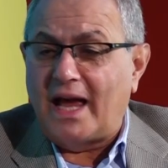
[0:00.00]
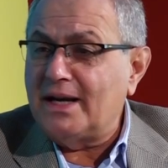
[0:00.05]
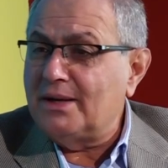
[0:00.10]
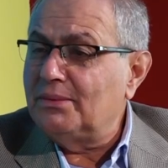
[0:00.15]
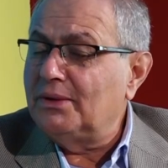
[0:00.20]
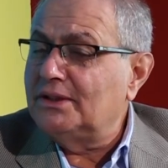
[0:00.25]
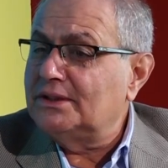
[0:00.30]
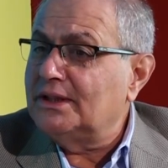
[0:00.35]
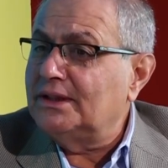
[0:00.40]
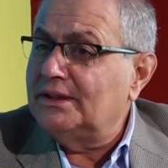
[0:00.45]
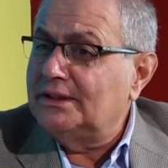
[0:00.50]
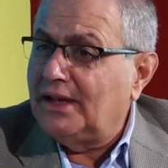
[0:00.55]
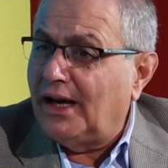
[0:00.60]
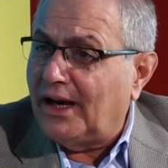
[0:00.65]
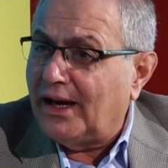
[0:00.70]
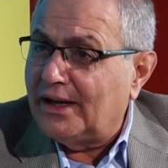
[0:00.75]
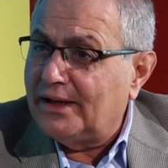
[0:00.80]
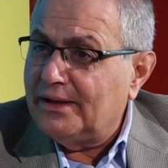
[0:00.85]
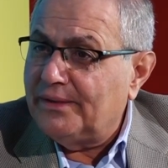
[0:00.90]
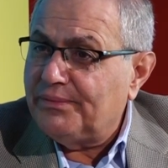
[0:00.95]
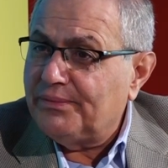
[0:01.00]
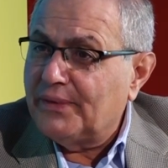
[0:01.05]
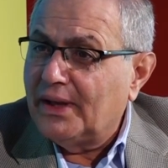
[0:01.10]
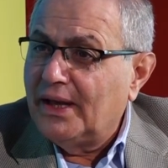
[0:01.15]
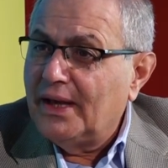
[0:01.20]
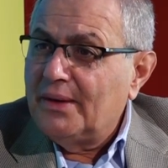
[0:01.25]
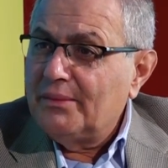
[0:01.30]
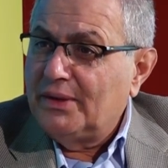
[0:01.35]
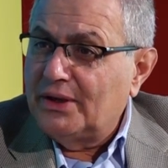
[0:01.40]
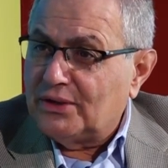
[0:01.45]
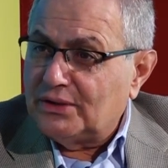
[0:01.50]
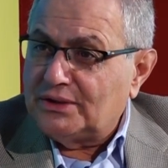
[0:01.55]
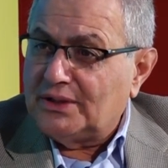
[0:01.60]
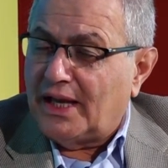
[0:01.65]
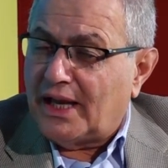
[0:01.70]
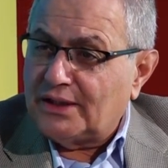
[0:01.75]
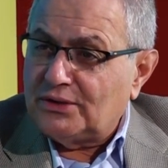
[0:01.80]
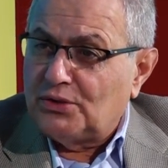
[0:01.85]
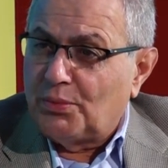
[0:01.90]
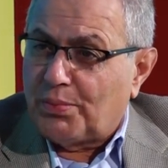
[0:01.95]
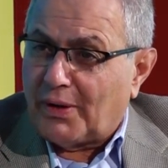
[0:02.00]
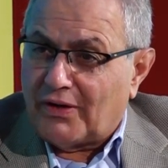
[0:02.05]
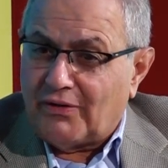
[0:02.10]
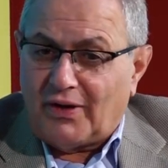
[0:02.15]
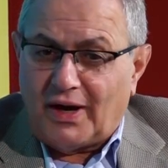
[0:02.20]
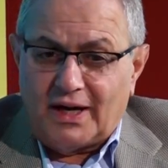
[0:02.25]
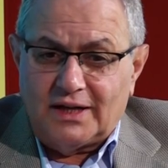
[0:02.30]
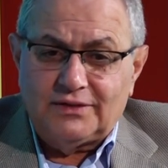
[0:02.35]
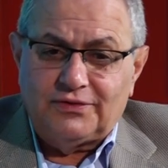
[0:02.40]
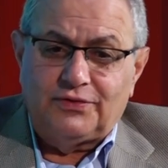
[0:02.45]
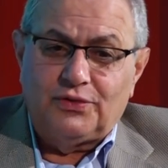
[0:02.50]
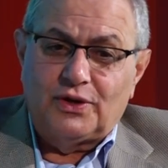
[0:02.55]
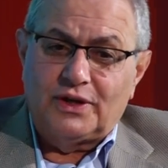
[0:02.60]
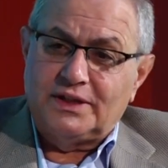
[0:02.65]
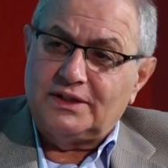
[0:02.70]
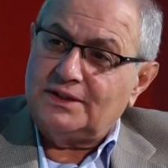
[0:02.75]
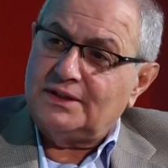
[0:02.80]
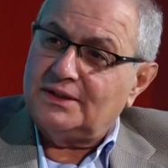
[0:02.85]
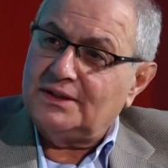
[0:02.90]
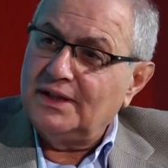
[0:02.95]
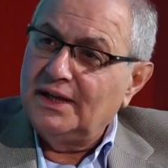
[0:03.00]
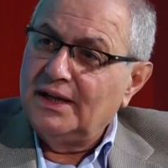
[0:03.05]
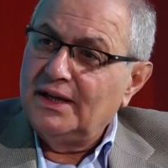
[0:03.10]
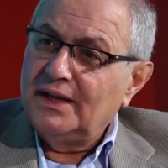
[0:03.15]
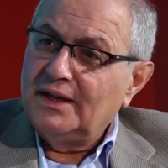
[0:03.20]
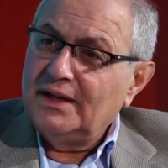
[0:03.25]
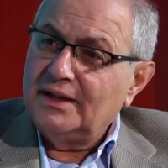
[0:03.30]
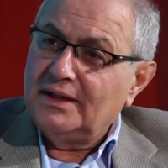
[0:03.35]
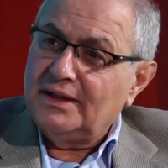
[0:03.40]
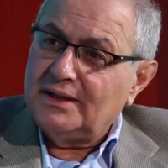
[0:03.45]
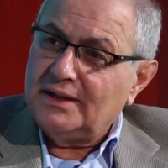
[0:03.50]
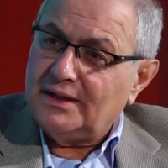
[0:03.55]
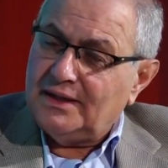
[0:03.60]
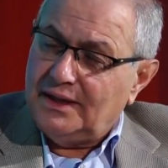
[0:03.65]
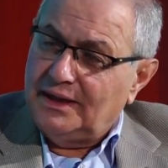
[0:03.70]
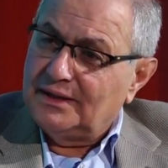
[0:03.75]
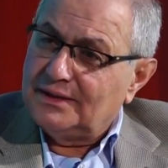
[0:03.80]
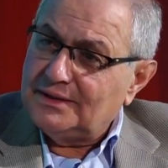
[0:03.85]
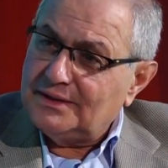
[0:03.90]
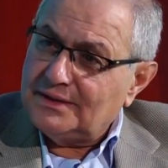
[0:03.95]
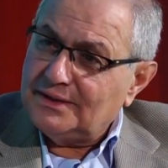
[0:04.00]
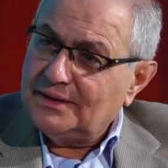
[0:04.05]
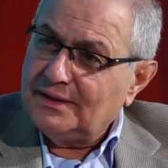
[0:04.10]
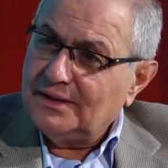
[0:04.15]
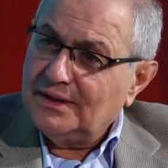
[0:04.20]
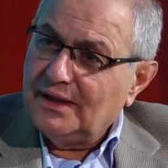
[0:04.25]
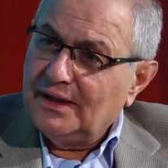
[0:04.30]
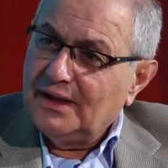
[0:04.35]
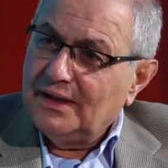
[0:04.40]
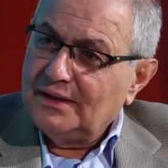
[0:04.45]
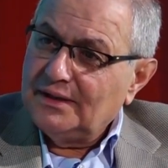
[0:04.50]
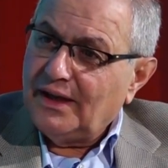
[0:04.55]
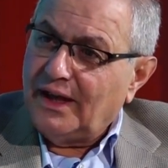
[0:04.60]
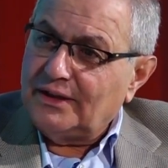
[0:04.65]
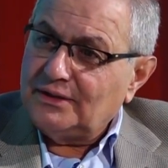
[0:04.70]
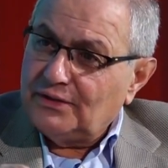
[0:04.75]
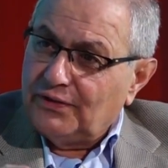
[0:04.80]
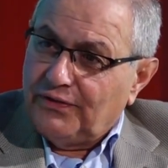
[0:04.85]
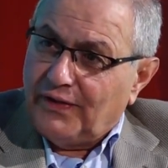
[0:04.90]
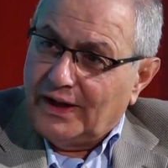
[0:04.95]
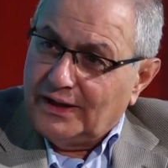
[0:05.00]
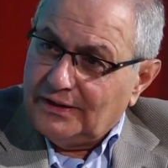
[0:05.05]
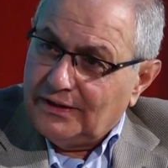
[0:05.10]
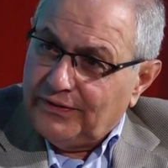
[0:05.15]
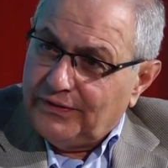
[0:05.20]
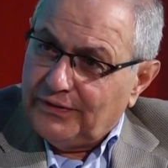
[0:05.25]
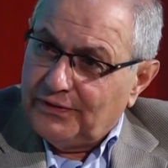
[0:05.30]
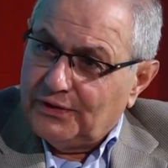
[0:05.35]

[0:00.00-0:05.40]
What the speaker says: animal is going to die because he has to provide for his kids. They have to find the